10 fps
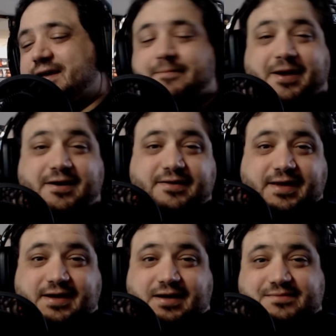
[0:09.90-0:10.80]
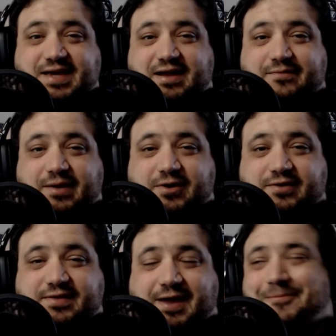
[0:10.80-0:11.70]
Apparently it comes out on my
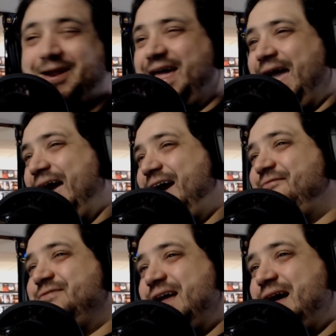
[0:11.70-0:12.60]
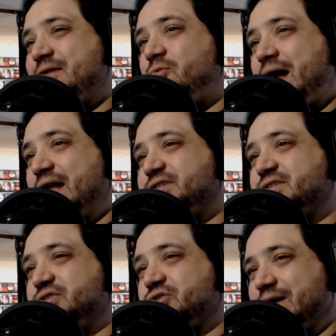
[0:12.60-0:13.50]
birthday, but I have not watched
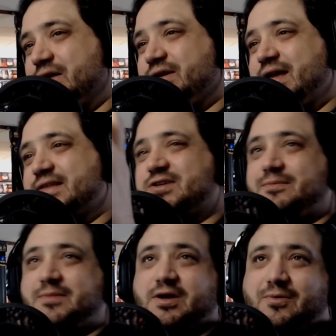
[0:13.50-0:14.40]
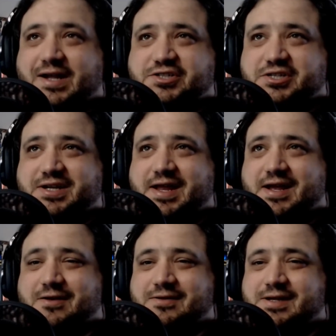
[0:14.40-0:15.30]
the trailer yet, so I'm going to watch it
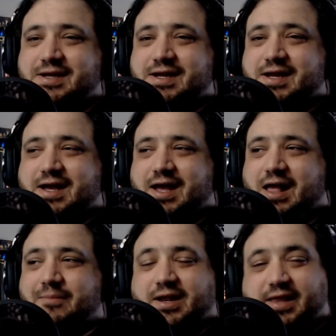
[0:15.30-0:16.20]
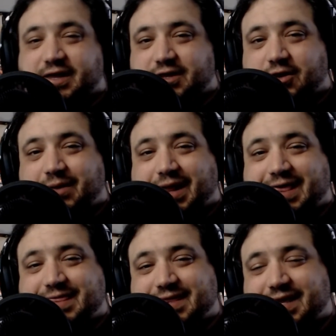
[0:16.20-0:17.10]
now. I'm going to let you know what
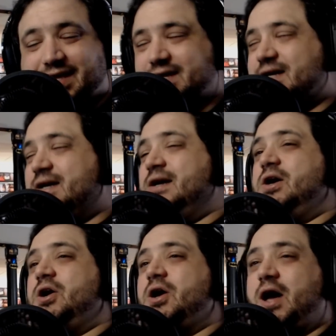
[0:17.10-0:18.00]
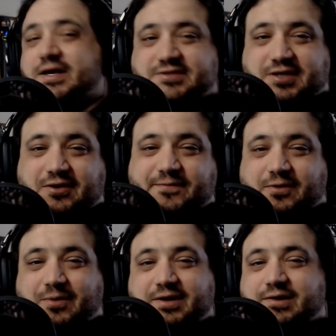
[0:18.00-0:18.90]
I think. Also, if
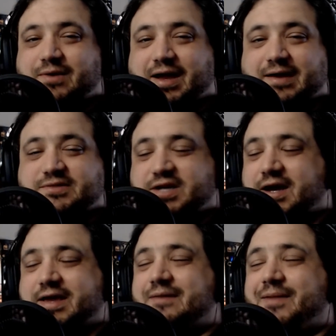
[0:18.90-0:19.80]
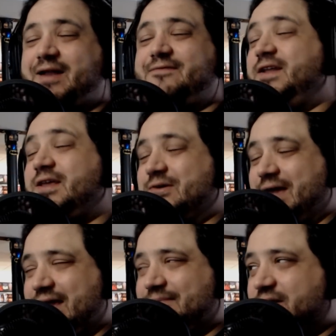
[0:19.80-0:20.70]
you're wondering why I'm talking about a video
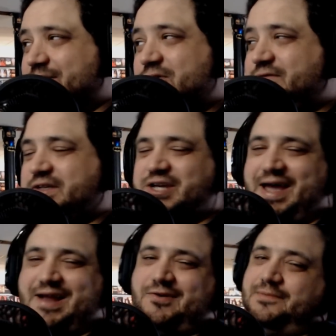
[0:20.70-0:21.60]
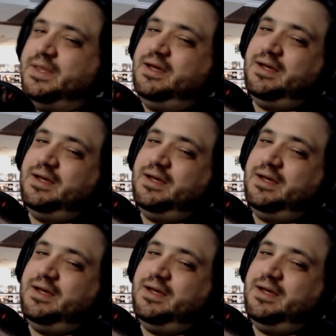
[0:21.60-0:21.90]
game on a movie channel,